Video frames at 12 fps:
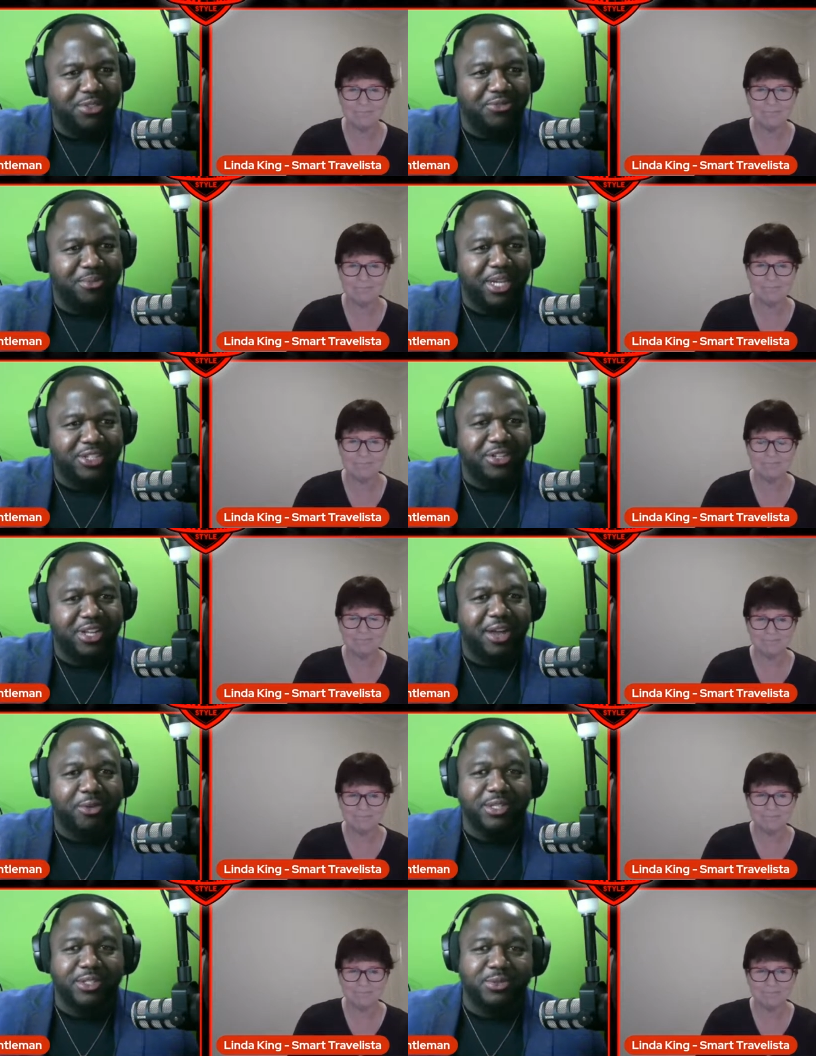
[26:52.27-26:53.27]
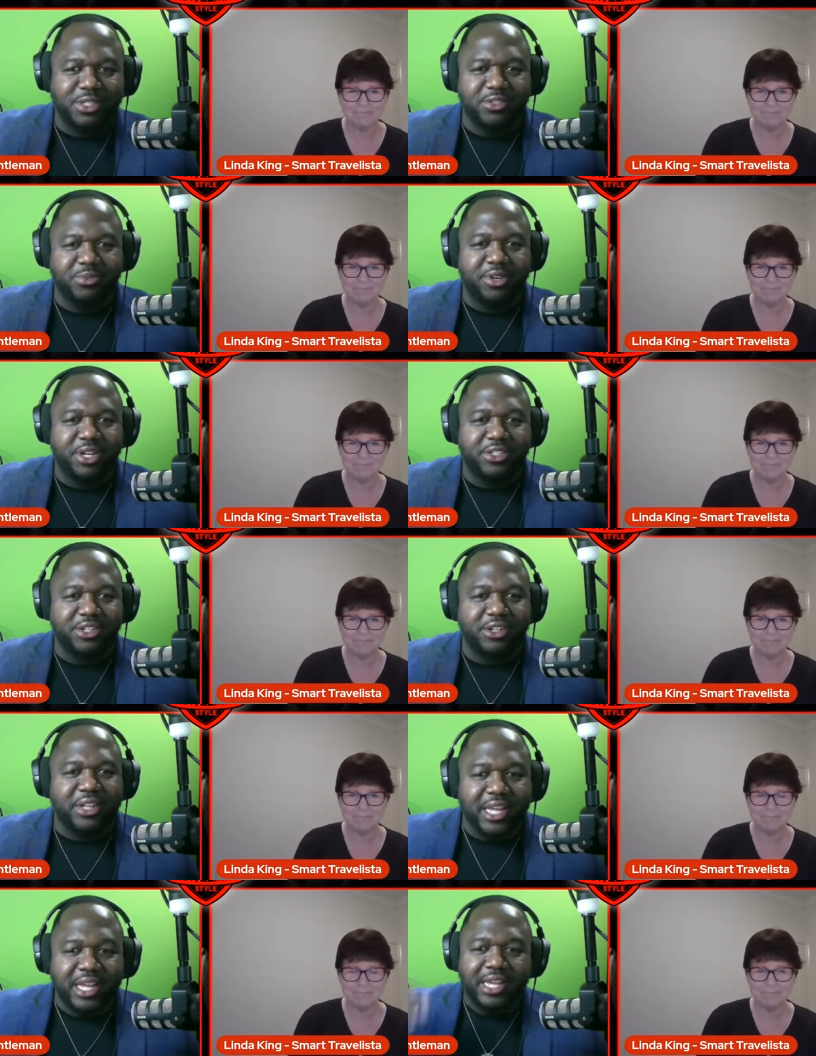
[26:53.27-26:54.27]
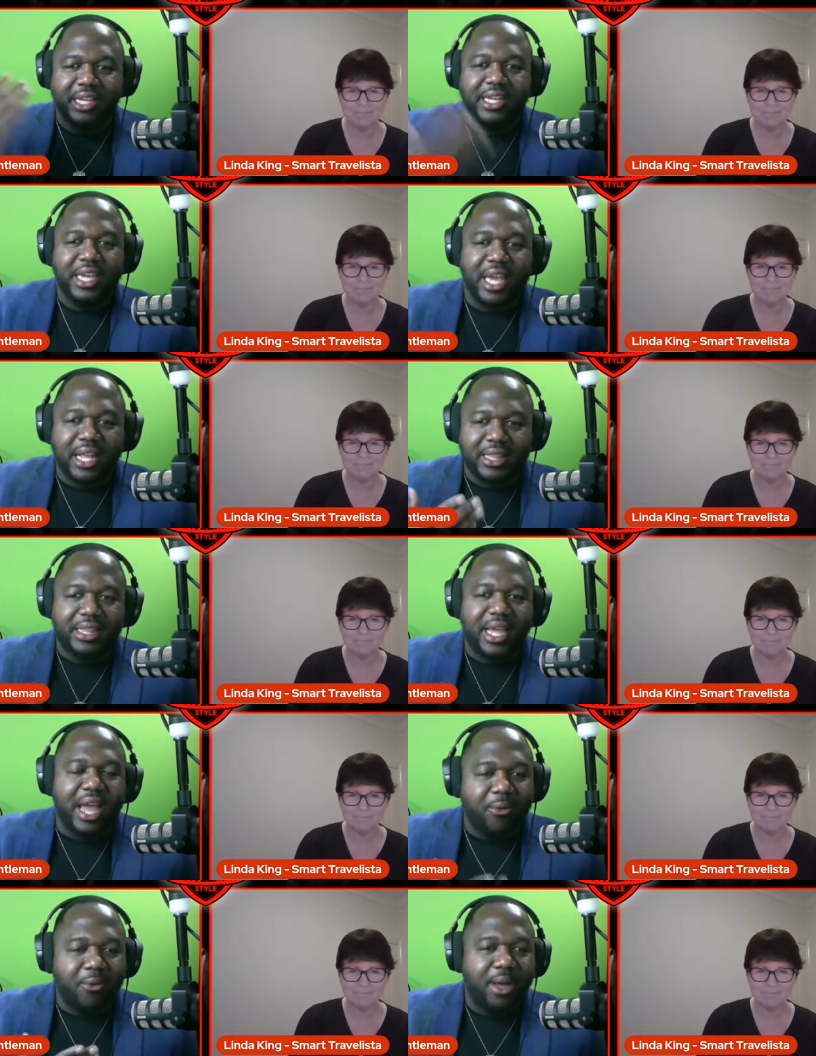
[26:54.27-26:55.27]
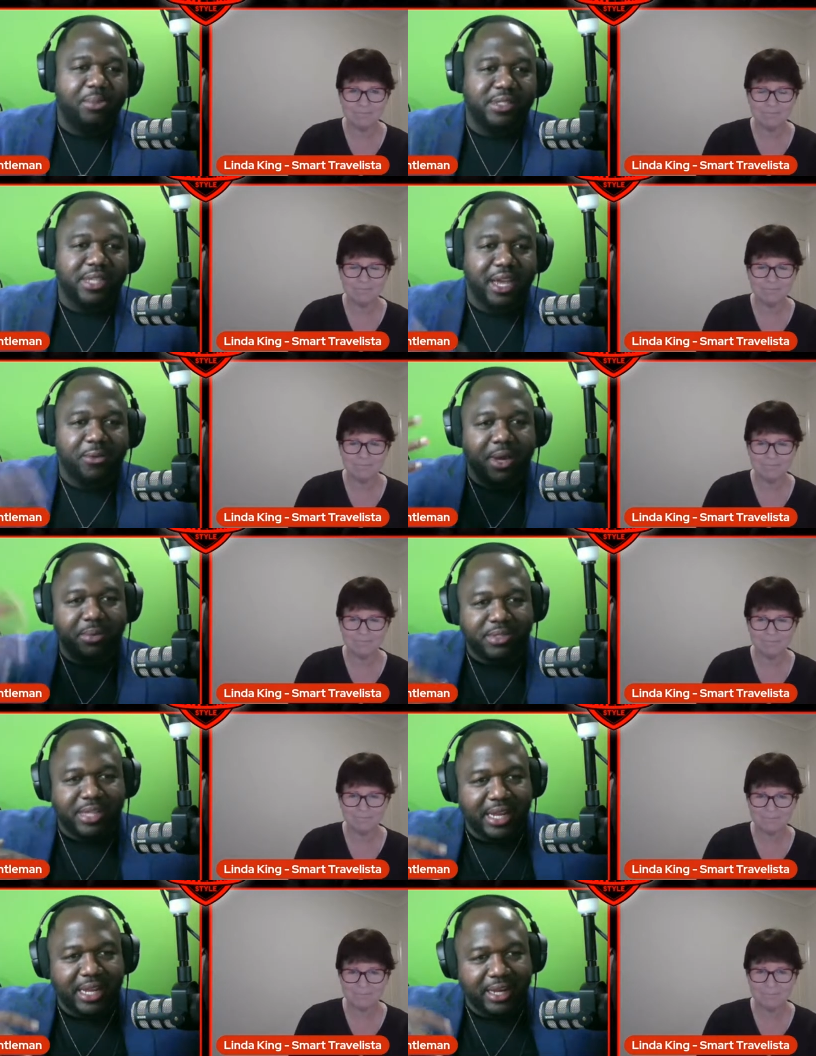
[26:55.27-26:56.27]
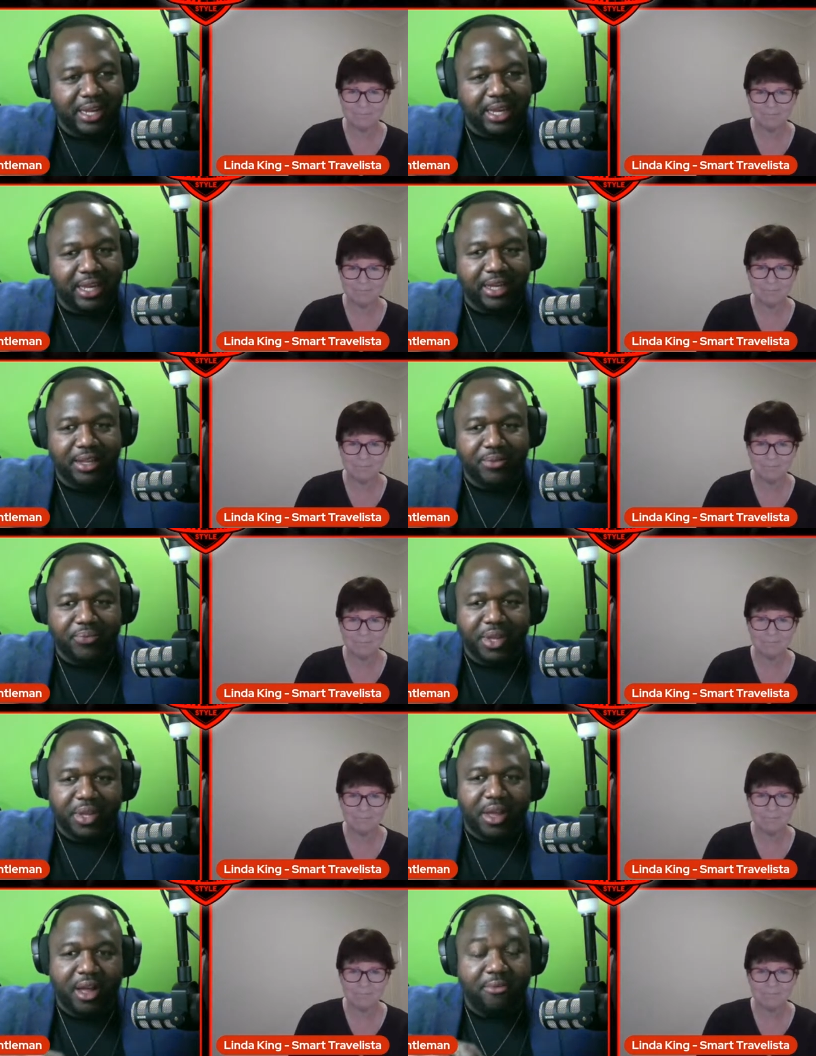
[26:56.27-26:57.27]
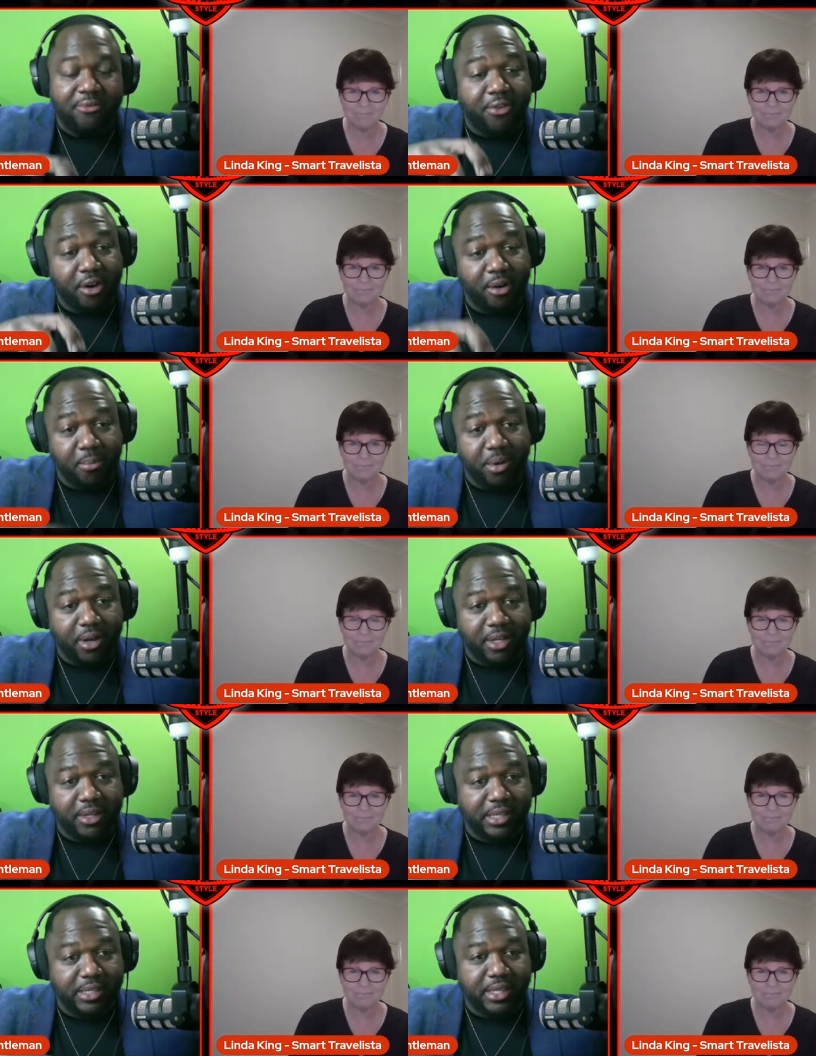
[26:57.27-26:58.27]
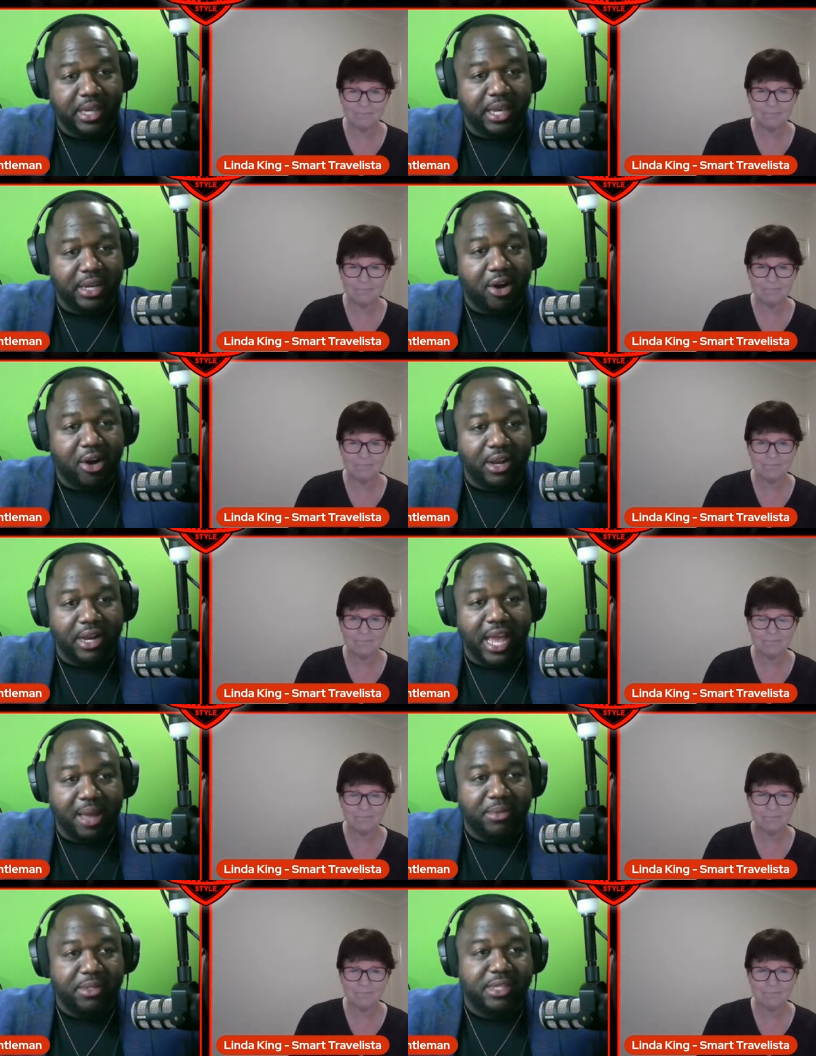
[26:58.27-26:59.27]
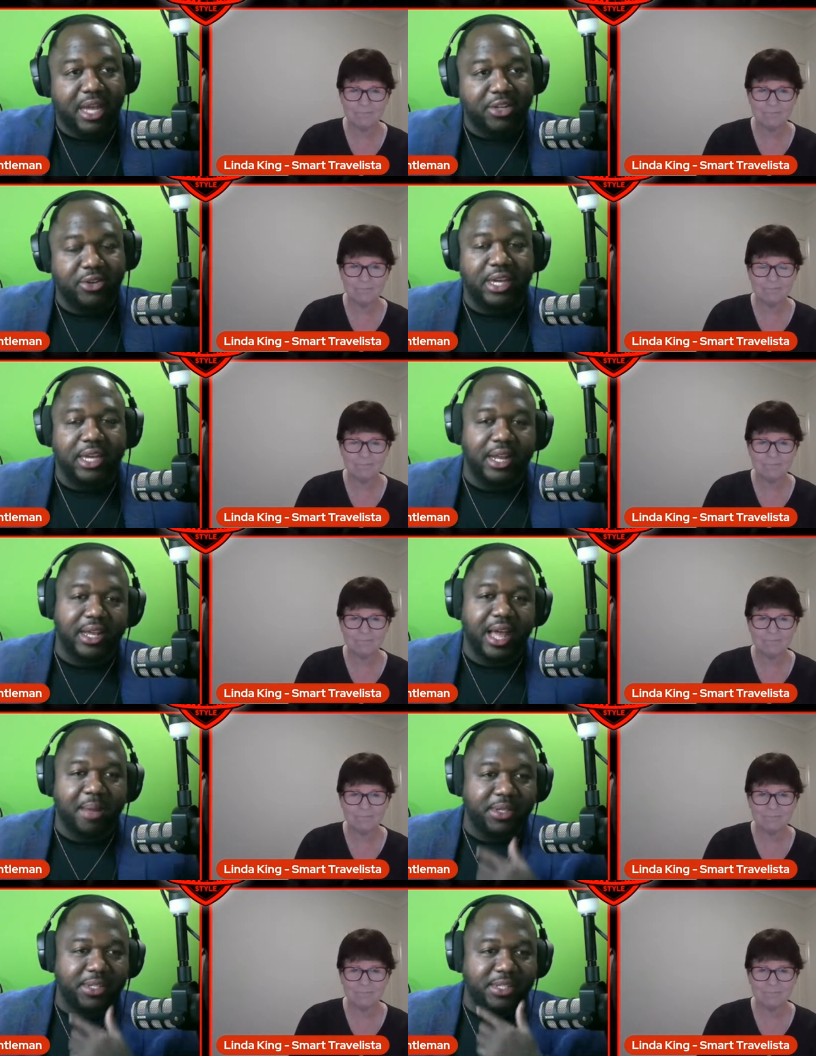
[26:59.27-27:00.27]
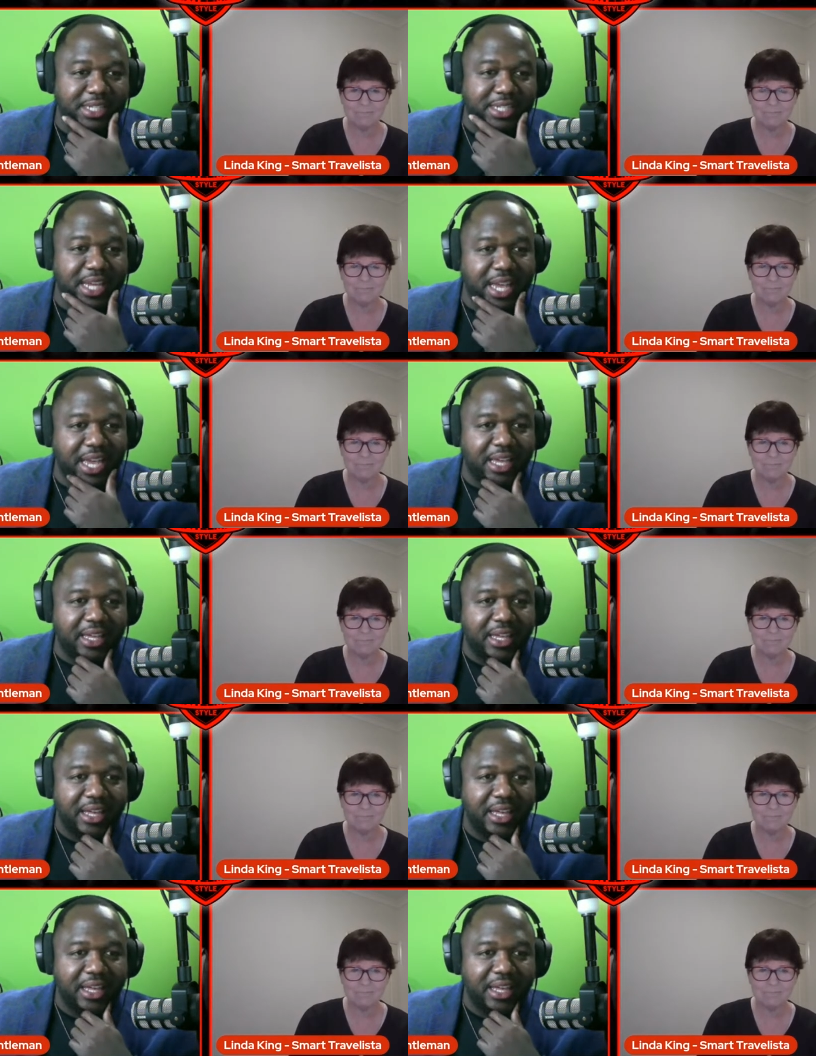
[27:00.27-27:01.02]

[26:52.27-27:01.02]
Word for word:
Speaker 1: this was inspirational. Get that website. Website link um, for her book is in on Amazon. You can get a copy today, and it's a very